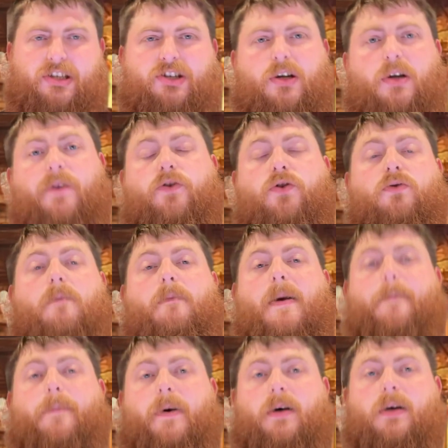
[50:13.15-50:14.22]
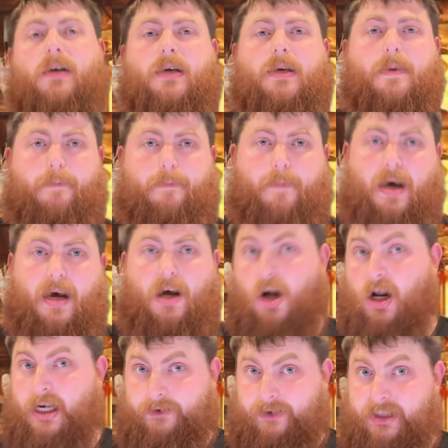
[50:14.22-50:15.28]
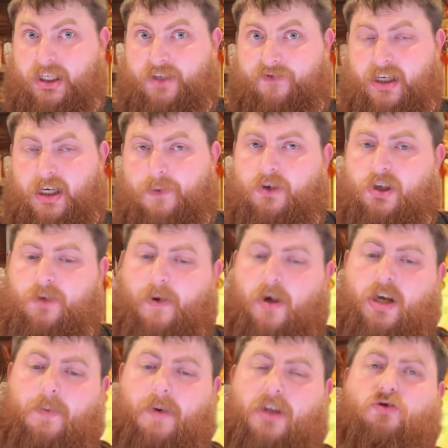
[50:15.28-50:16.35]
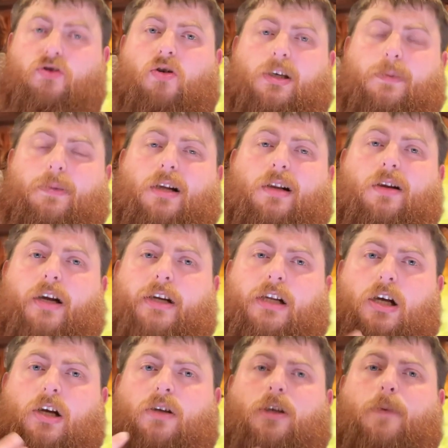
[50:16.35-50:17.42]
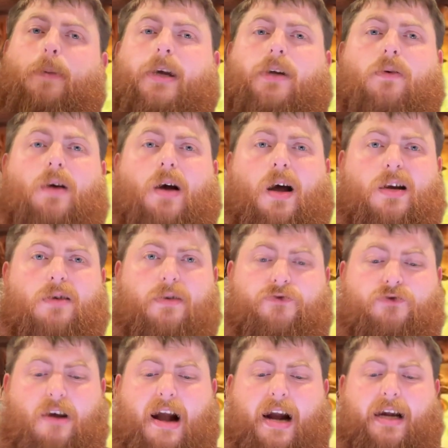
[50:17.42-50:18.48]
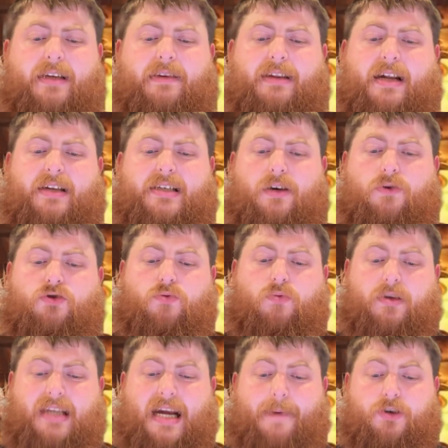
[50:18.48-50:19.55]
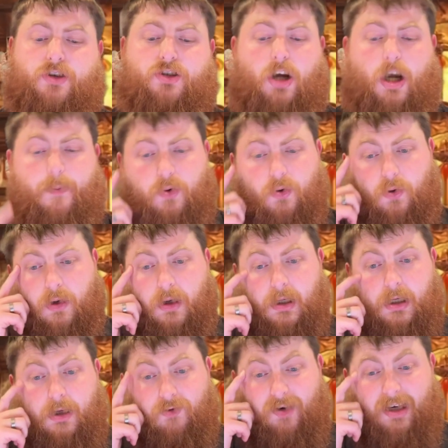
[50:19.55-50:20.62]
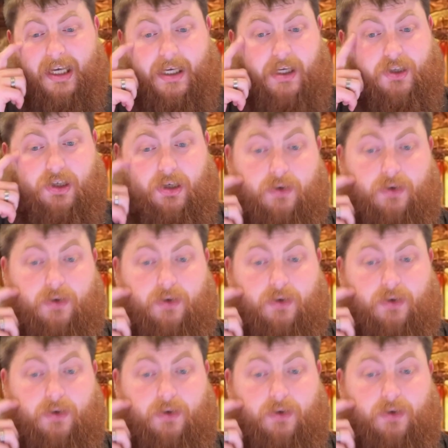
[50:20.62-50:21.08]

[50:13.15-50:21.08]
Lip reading: So if you remember earlier in this video when I spoke about the Draconic Bloodline, you pick your colour of dragon and that tells you what damage type you're related to.